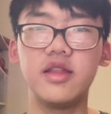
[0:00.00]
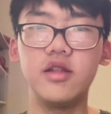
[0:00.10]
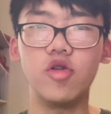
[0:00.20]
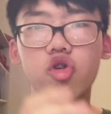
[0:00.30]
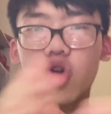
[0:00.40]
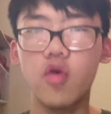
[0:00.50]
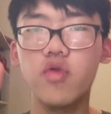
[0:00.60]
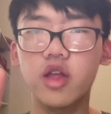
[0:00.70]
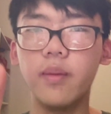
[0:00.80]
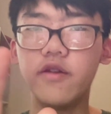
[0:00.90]
you're shown
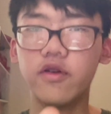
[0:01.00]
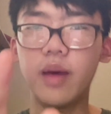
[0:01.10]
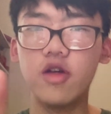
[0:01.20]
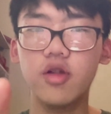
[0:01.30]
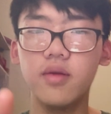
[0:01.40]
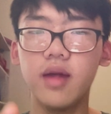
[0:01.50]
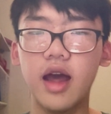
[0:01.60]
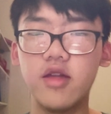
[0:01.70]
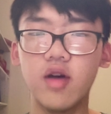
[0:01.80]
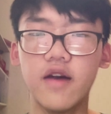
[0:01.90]
some information
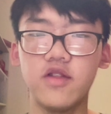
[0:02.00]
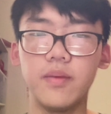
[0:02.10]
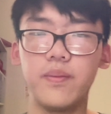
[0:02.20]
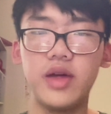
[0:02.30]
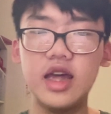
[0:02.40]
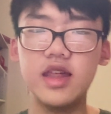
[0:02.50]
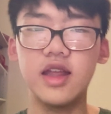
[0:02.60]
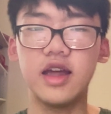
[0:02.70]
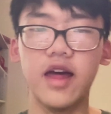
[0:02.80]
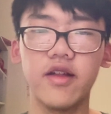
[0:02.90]
and you have to piece
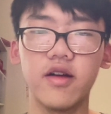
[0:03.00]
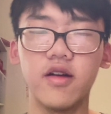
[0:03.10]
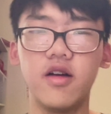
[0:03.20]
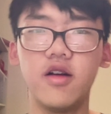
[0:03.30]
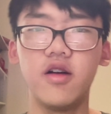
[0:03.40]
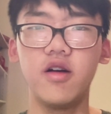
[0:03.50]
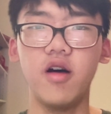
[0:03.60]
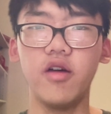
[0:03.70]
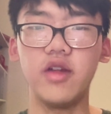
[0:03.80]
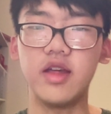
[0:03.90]
together
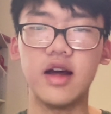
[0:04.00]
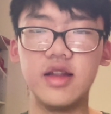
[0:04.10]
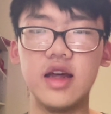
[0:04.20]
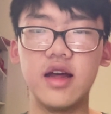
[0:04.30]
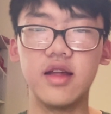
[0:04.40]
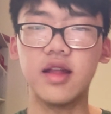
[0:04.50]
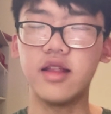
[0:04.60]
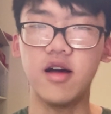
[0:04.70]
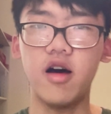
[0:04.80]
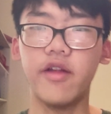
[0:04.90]
all these ideas
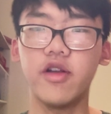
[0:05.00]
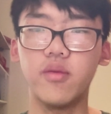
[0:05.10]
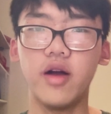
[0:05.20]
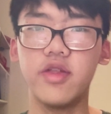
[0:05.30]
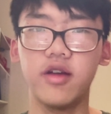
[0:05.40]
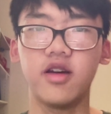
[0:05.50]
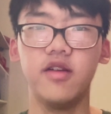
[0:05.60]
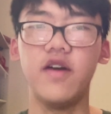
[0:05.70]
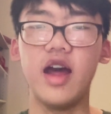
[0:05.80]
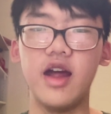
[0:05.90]
that the author wants to
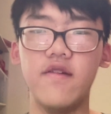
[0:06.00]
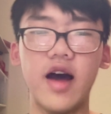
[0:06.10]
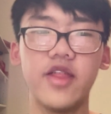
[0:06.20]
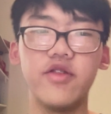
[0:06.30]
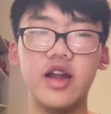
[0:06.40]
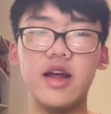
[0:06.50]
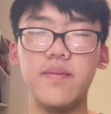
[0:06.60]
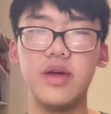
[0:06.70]
convey rather than it